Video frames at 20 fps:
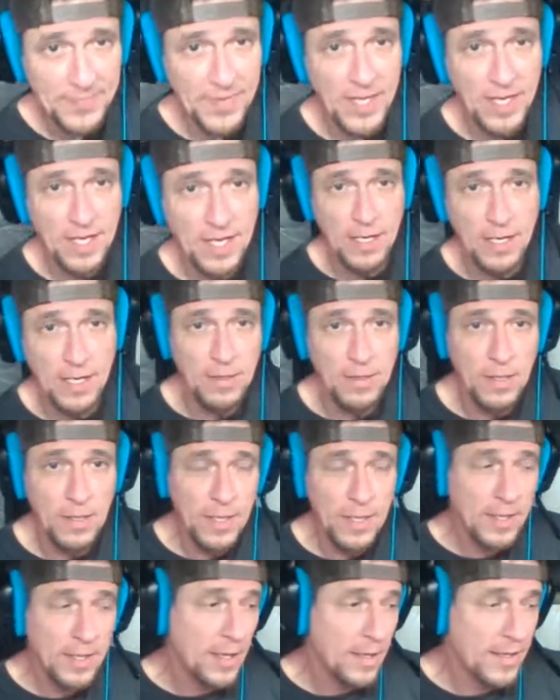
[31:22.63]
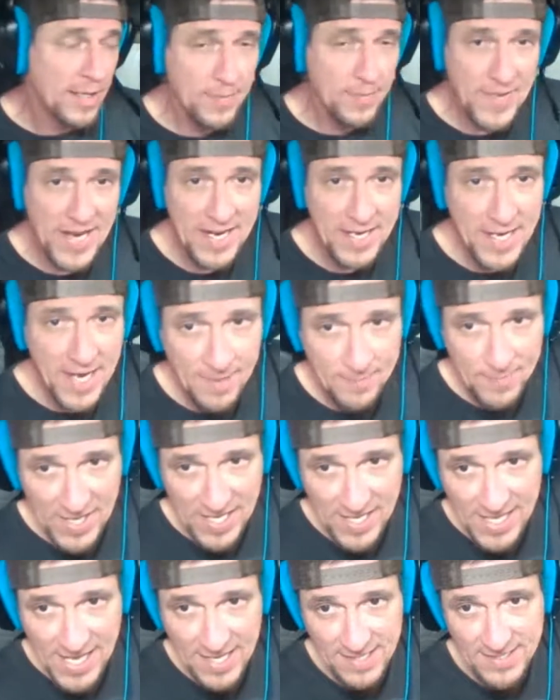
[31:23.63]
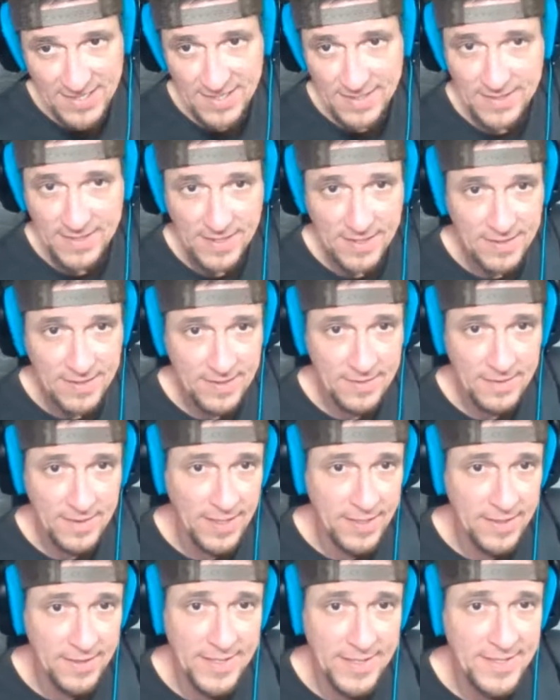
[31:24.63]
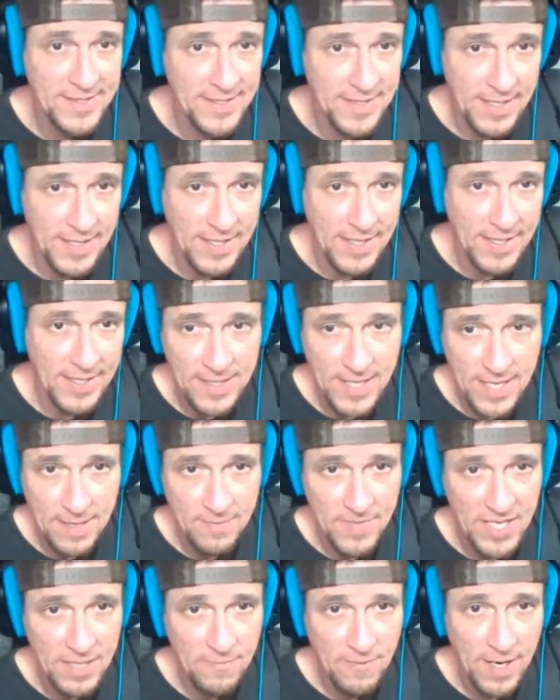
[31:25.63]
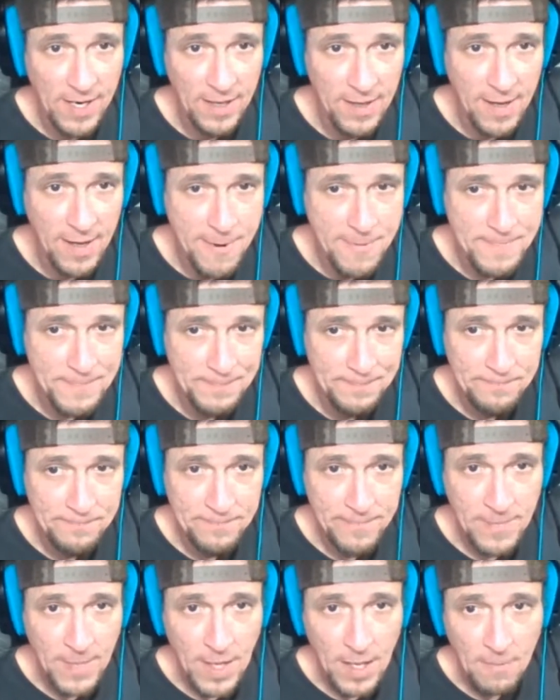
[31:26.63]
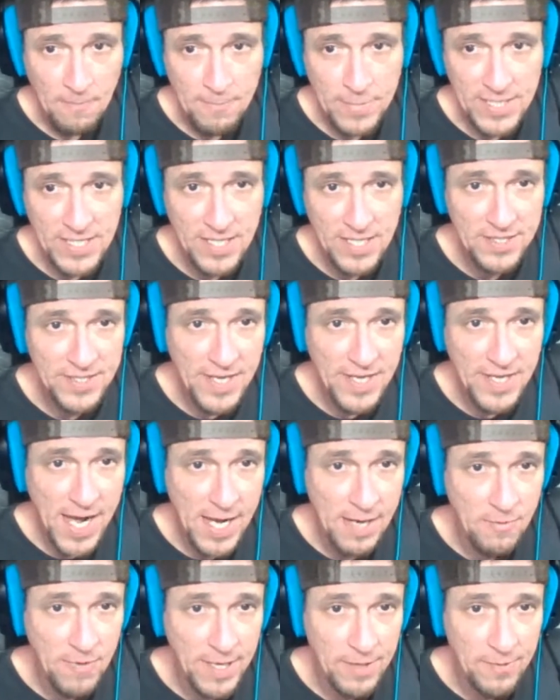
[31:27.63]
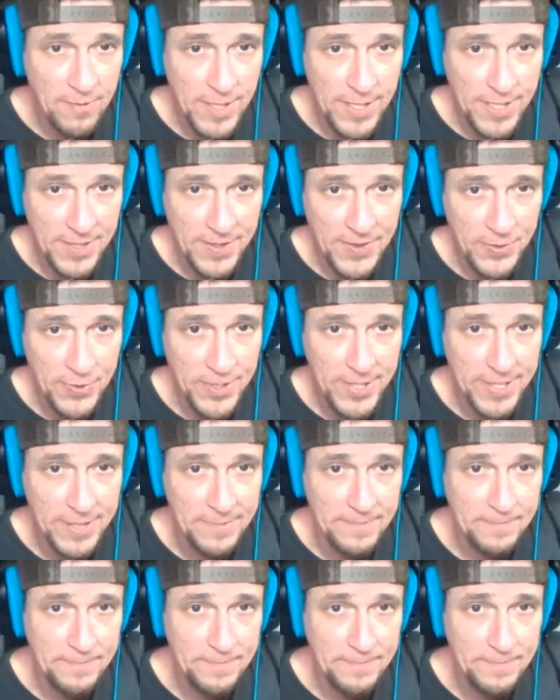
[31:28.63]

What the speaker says: You know, there may not be cases in this city that I'm in right now, but there's a highway running through it,